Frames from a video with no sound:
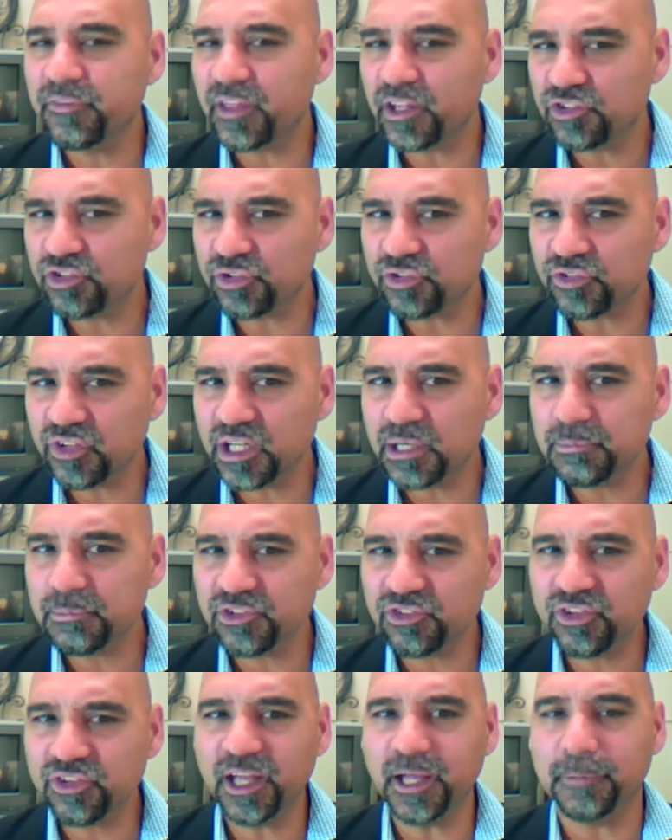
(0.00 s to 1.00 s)
of
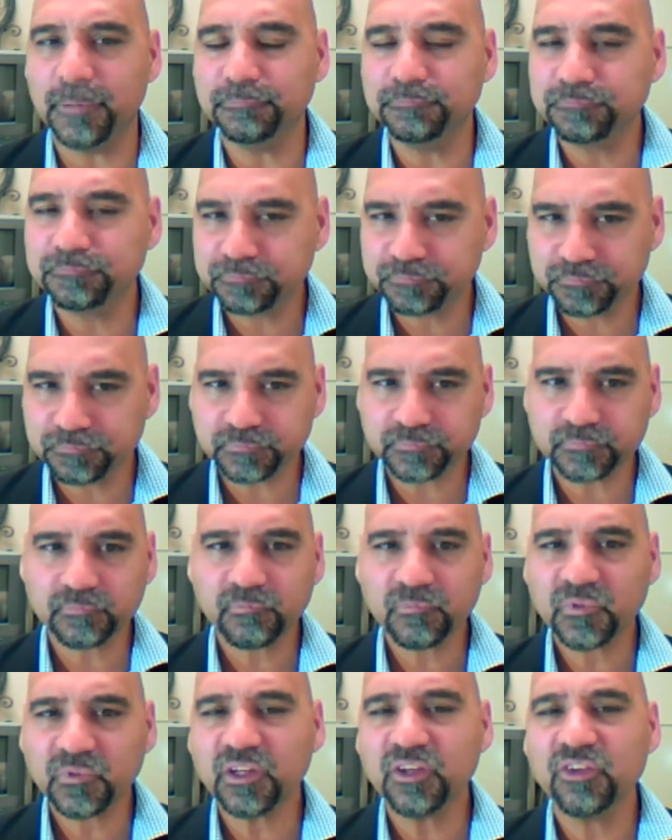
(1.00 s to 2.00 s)
uh, development that
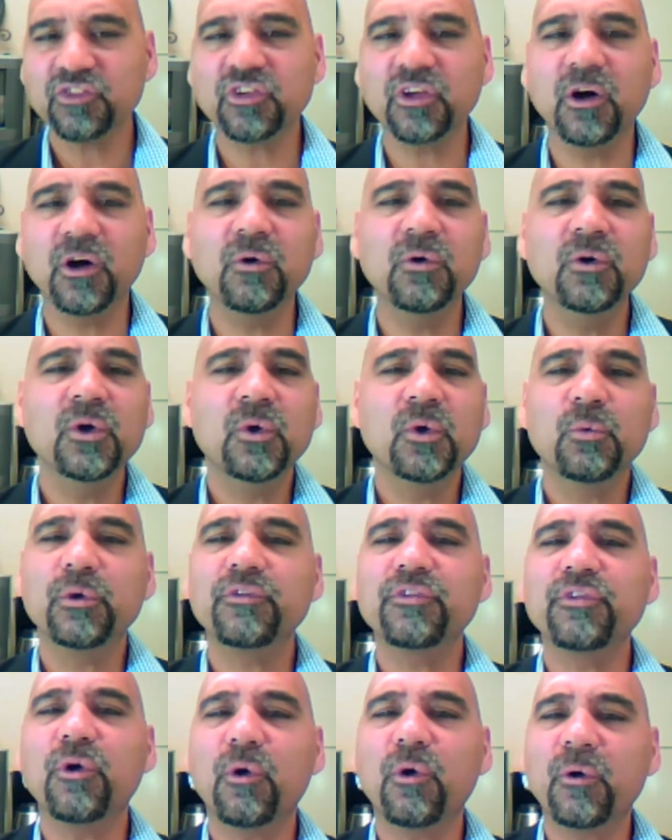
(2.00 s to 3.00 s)
your team is in.
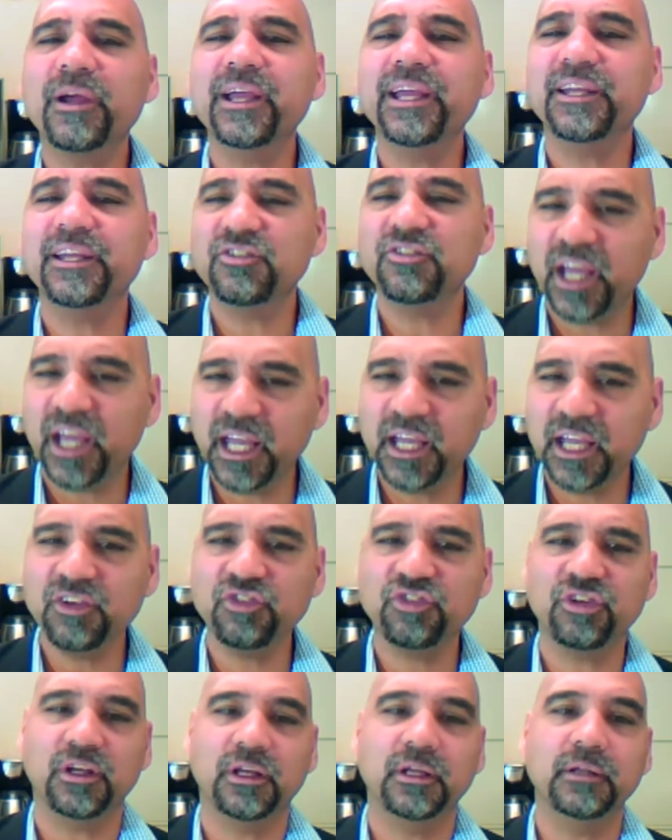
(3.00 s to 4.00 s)

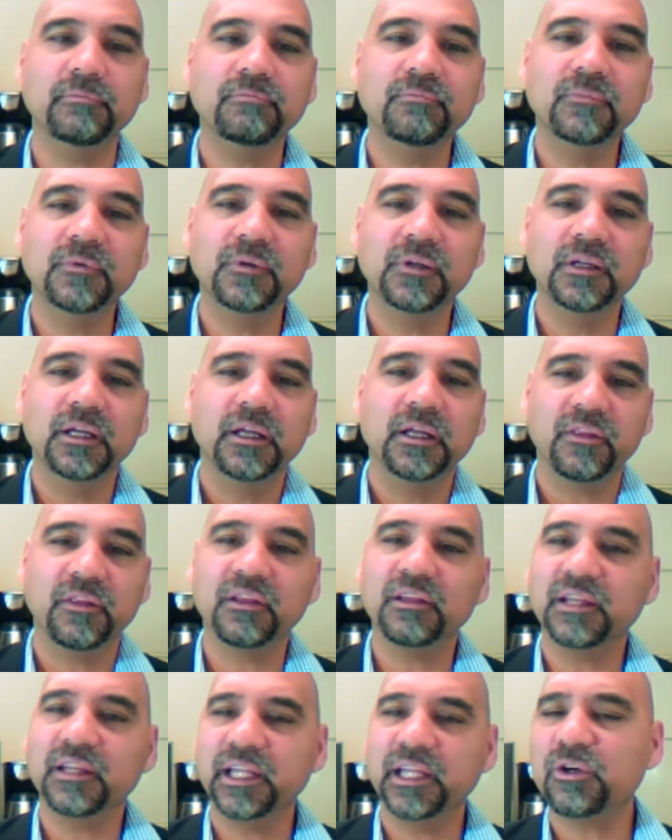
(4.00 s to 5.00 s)
So, with
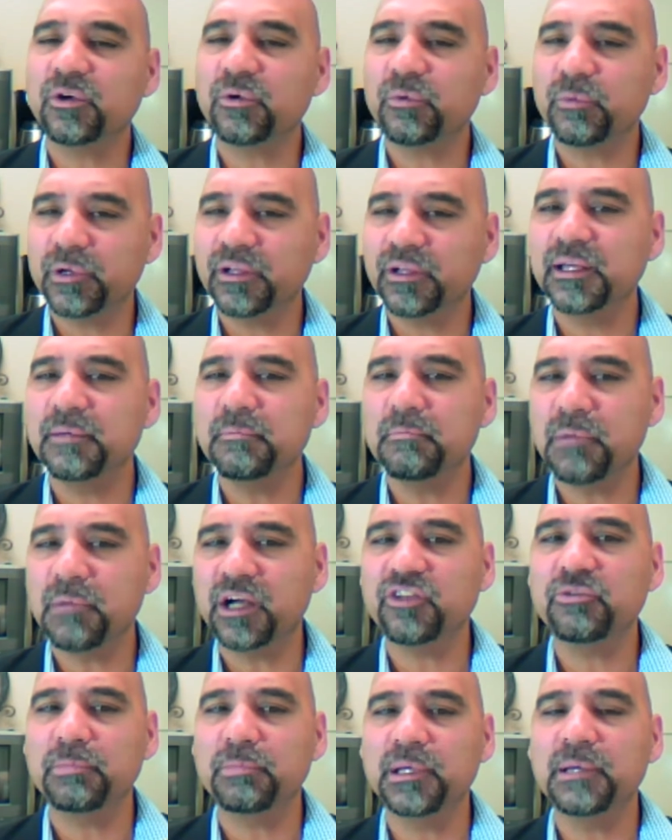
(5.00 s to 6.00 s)
orientation,
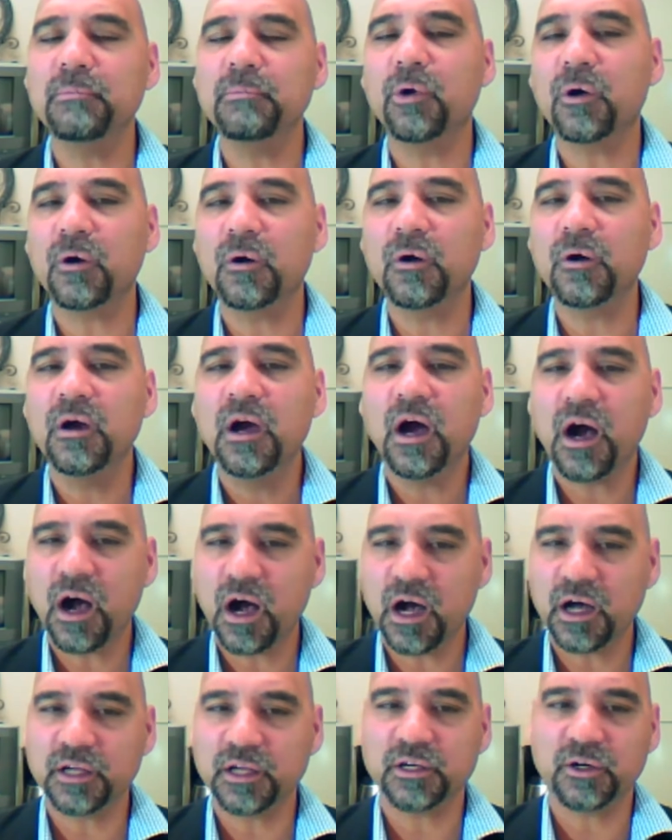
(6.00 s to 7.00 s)
the leader
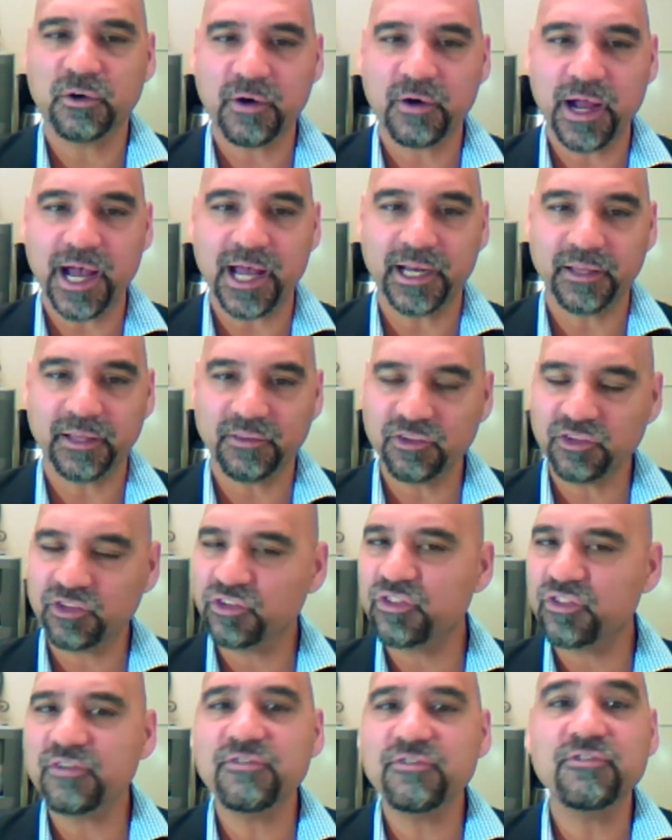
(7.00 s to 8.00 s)
really must be
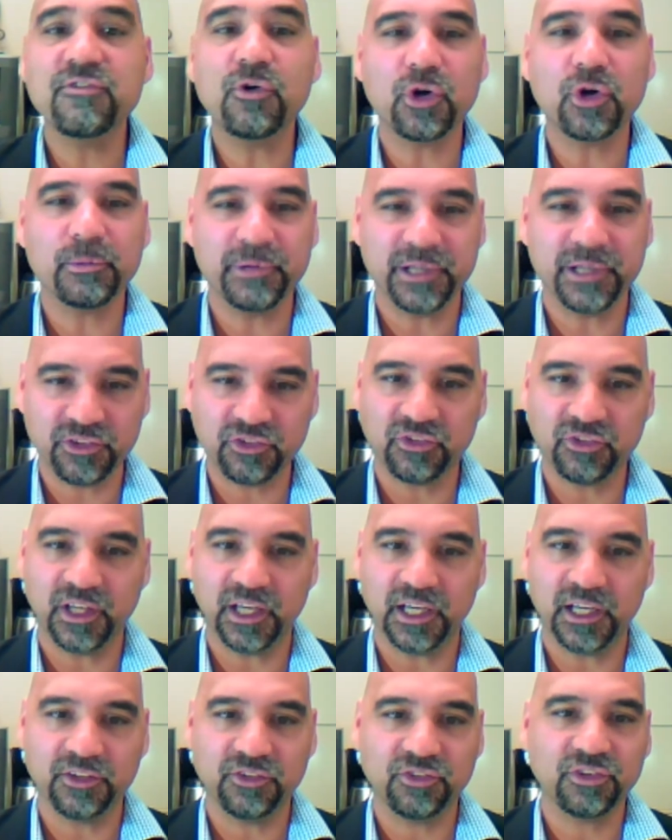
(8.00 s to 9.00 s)
more
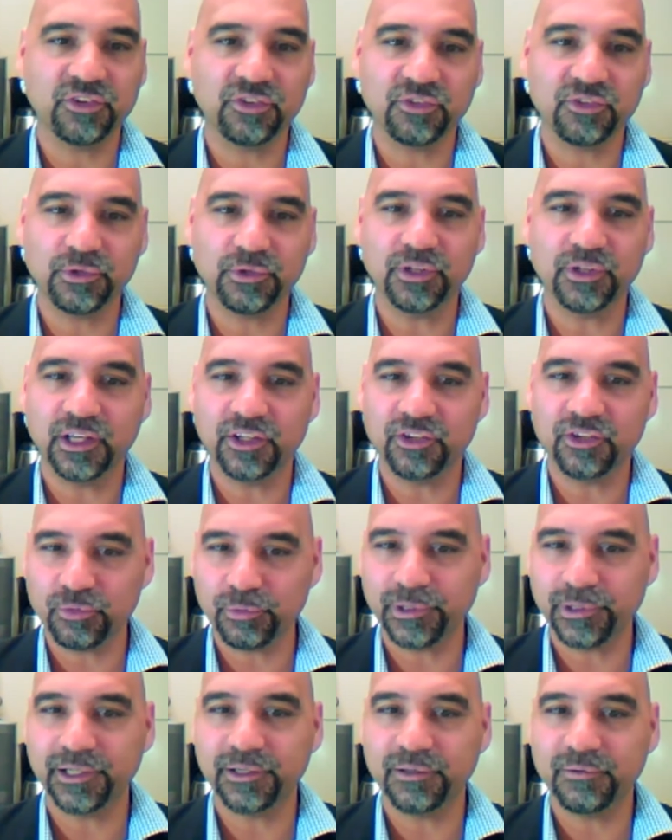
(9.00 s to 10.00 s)
autocratic. This is the
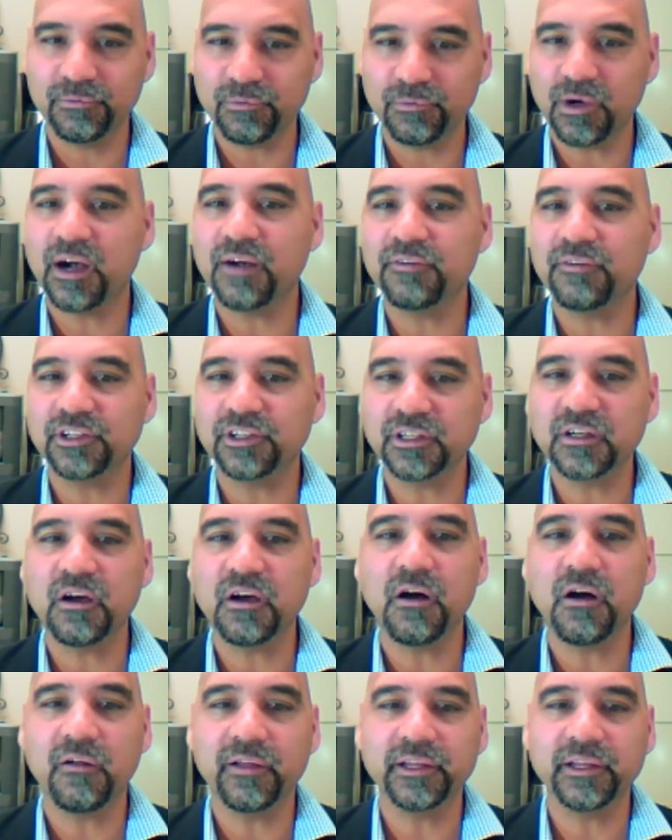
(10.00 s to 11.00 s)
forming stage, as
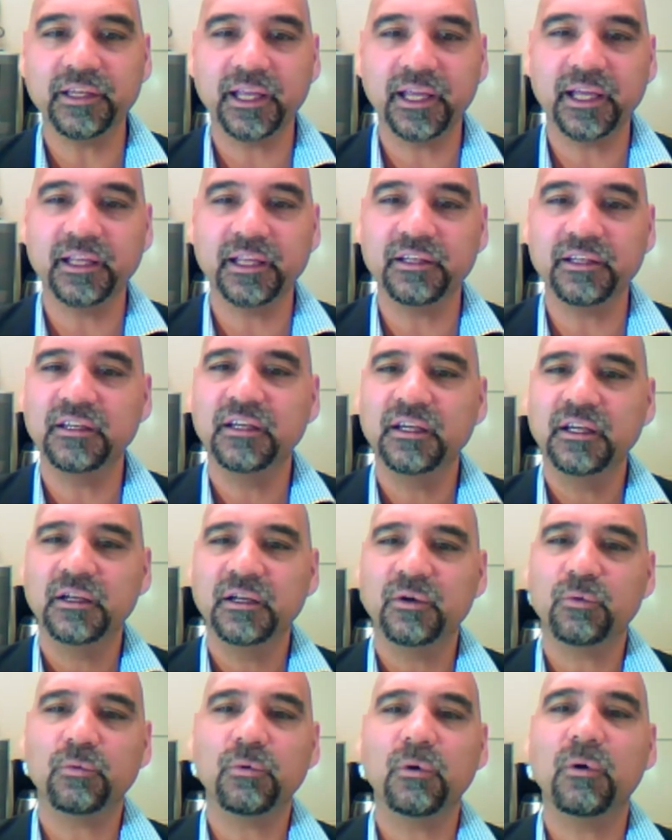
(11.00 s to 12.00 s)
we, as we
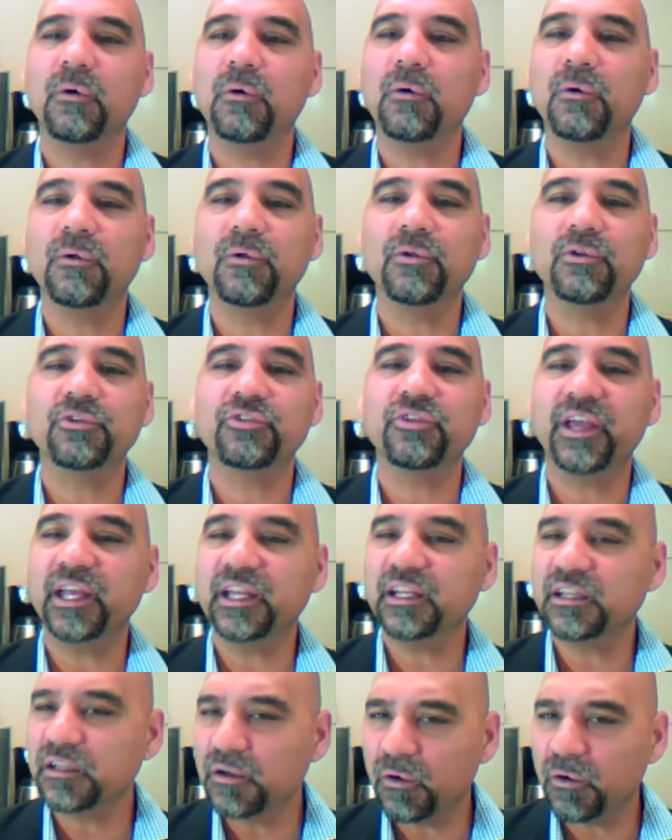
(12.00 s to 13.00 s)
often call it,
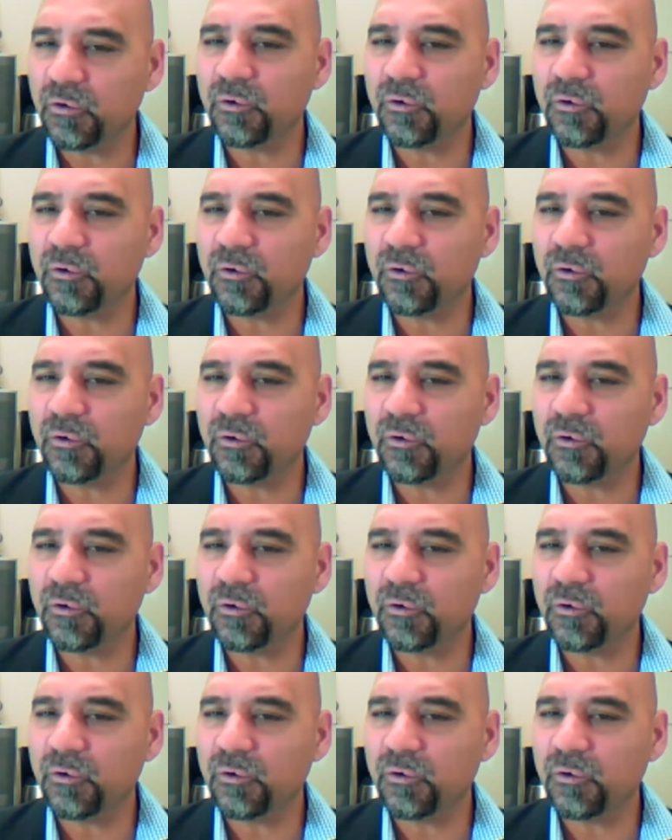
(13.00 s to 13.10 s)
and